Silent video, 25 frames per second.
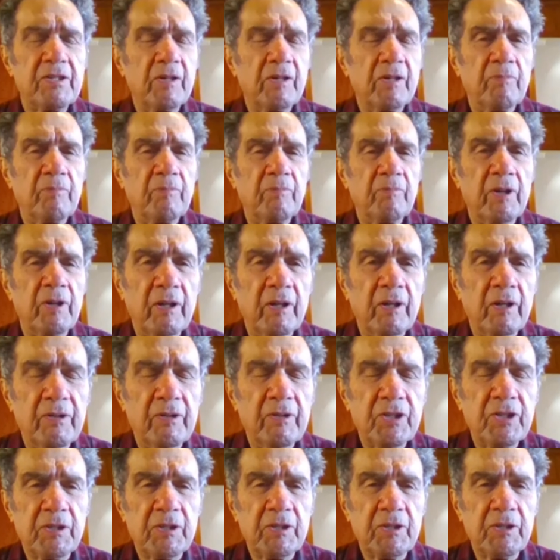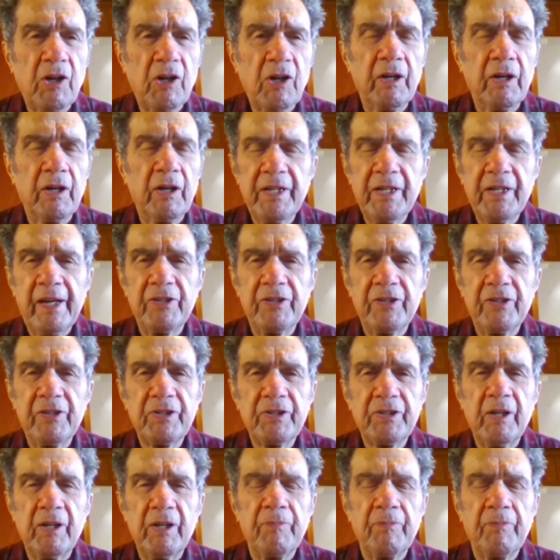some uh, scarlet tanagers
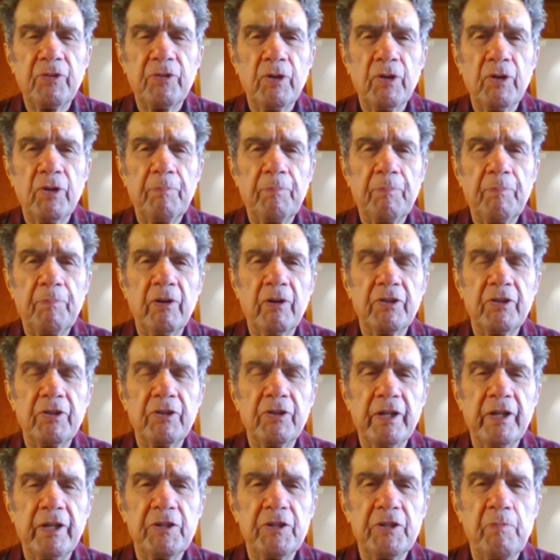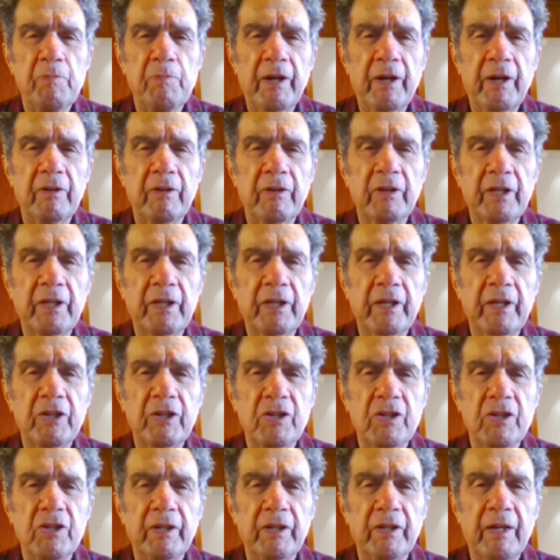come through up here on Shades Mountain
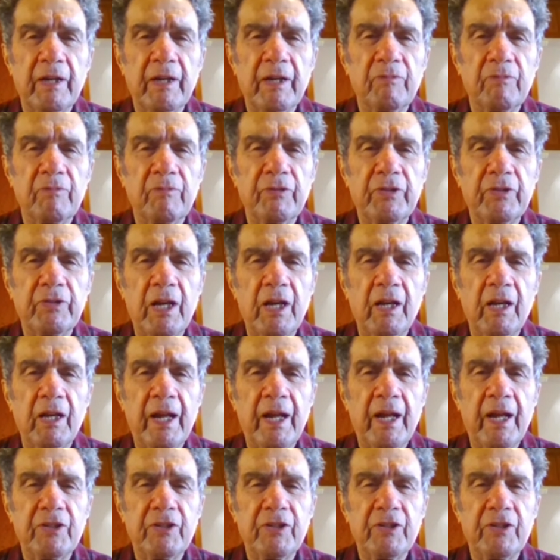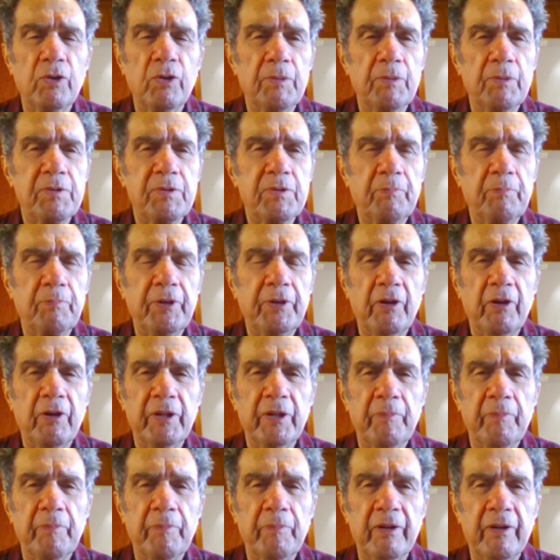occasionally. Uh, we've got a lot of tulips up here on the
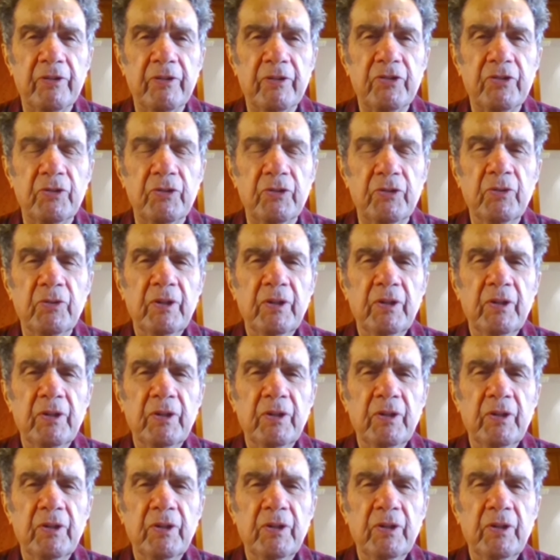mountain too.